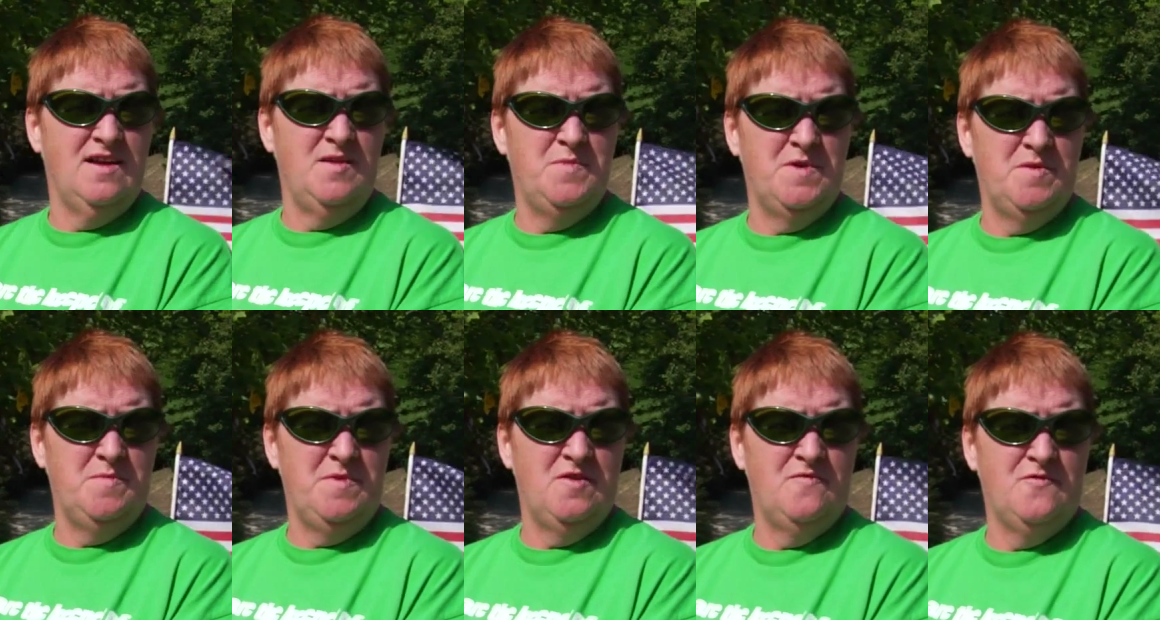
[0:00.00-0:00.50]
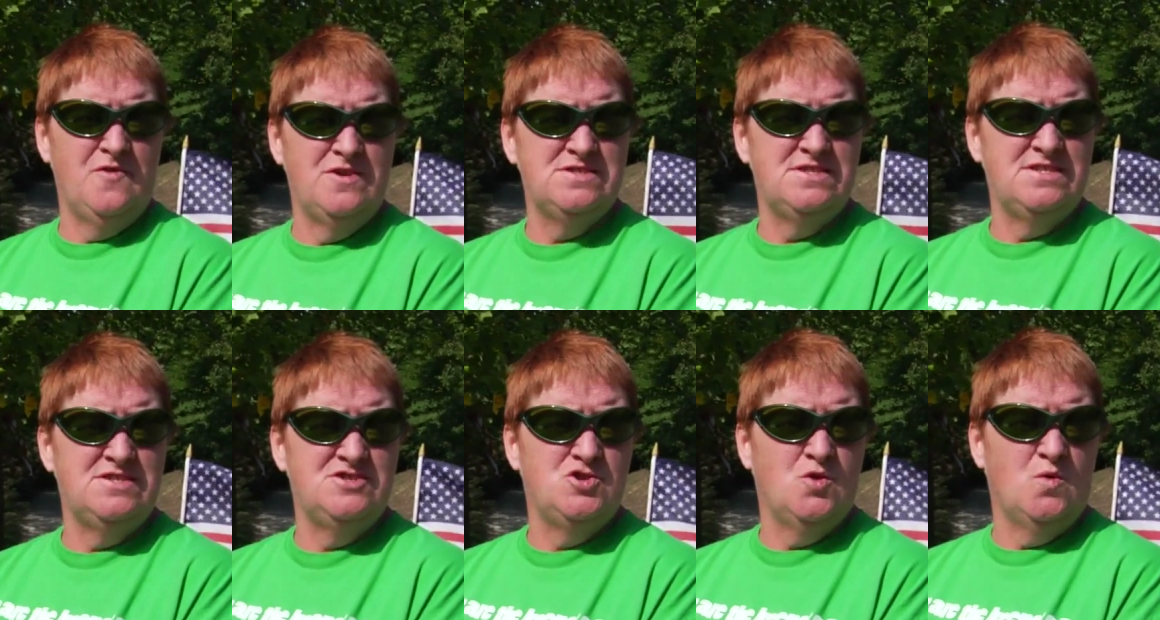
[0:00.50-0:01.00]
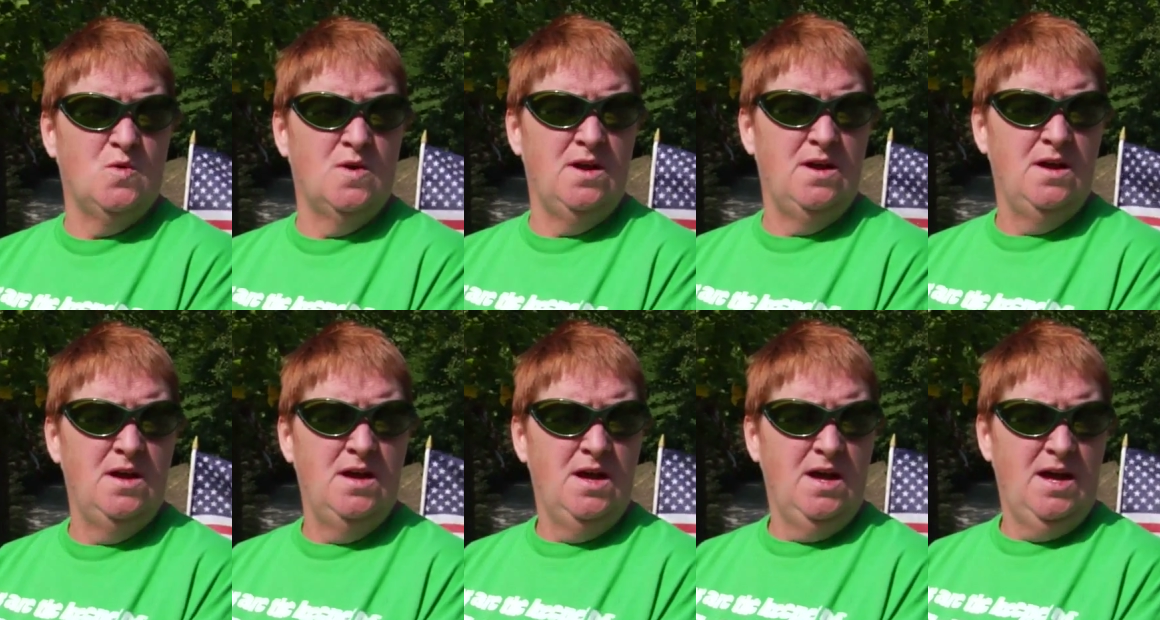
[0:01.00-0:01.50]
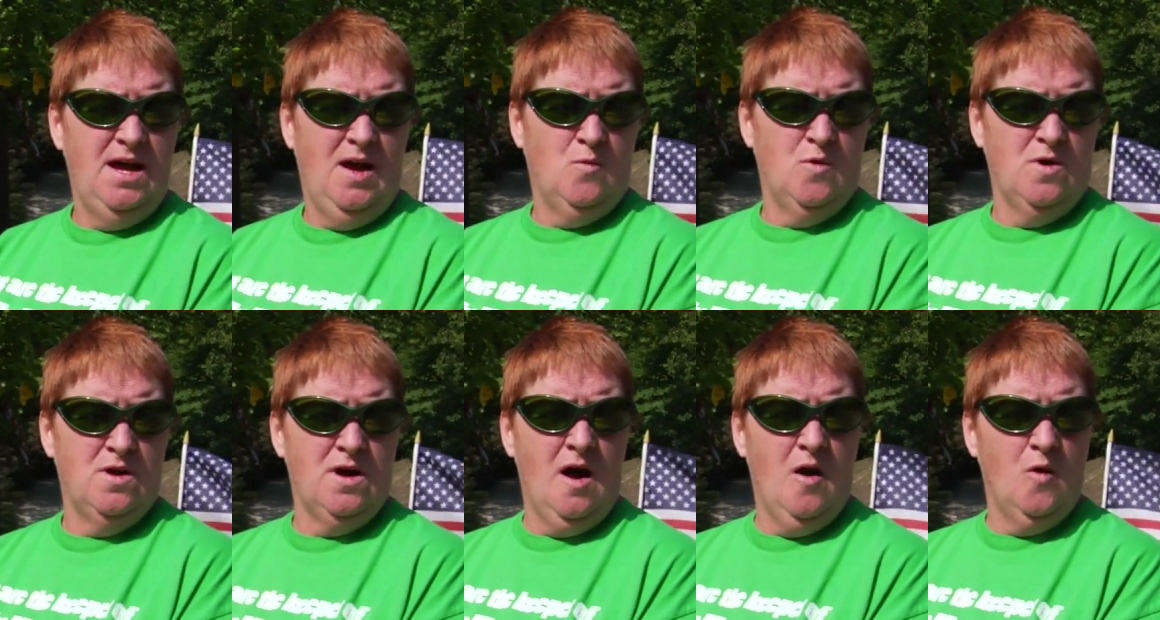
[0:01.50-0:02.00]
He put them here for us to enjoy. And
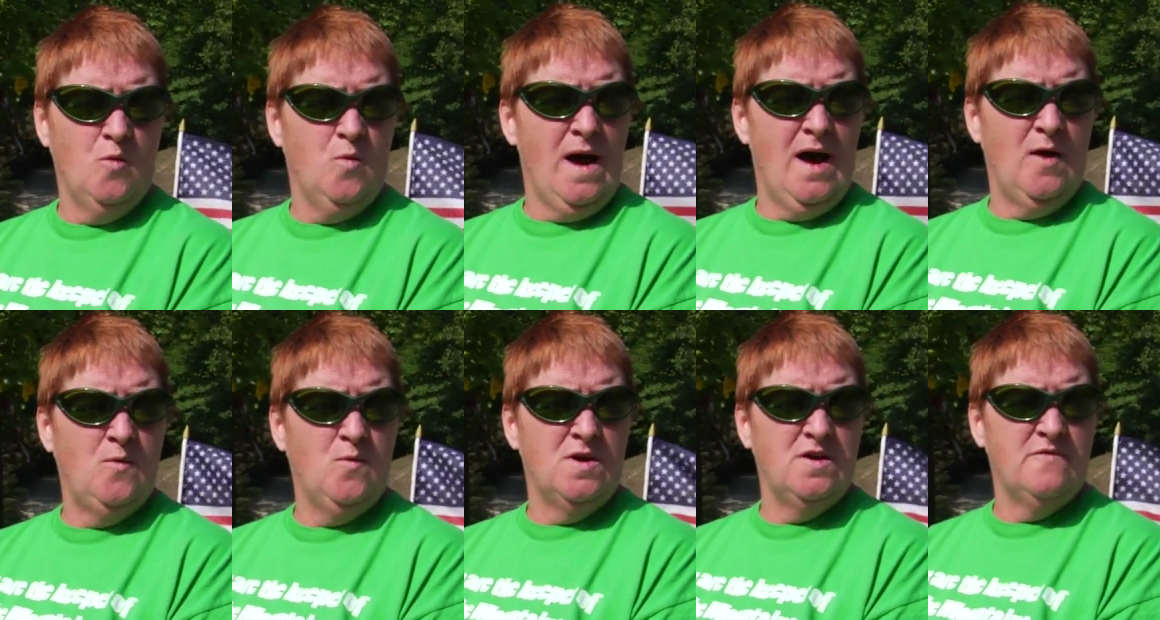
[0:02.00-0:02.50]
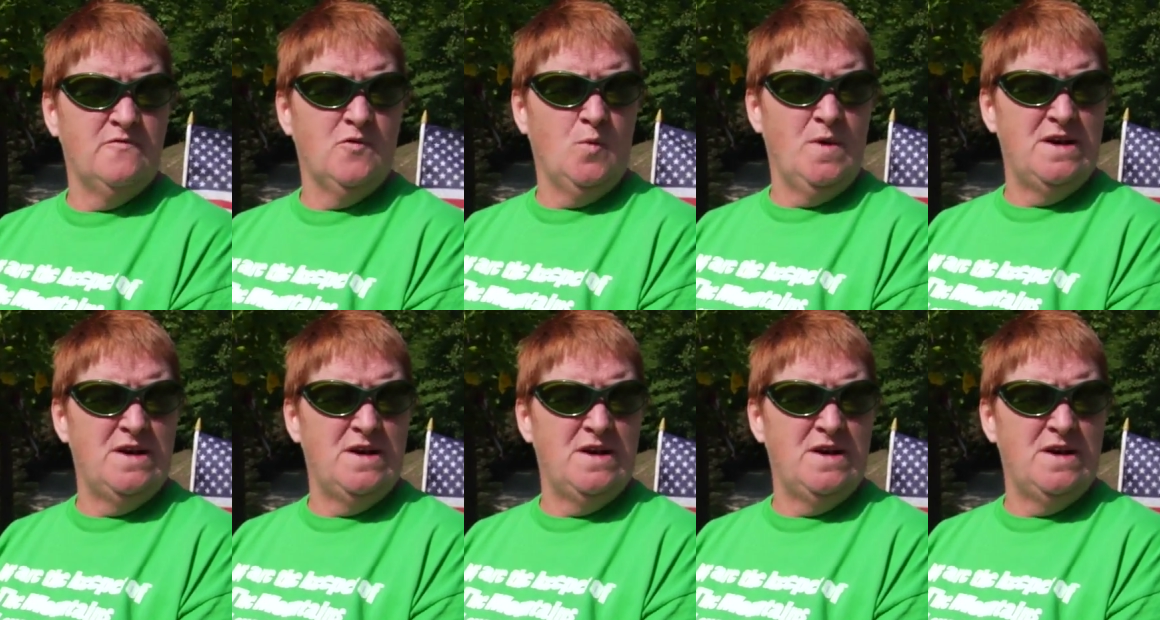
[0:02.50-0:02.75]
we're called Wild Wonderful